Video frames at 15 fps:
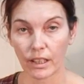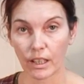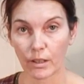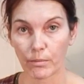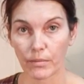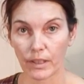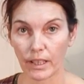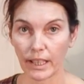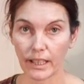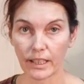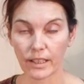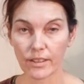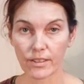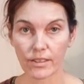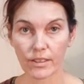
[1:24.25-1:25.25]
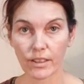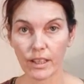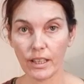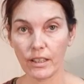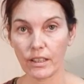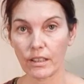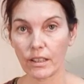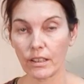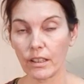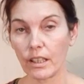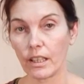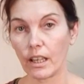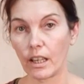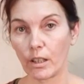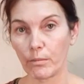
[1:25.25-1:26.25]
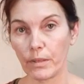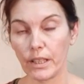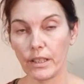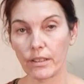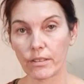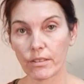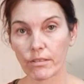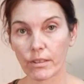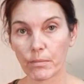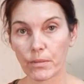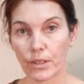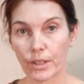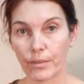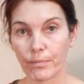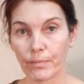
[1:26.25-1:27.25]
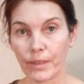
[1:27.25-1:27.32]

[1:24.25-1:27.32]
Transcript: The link is in the description.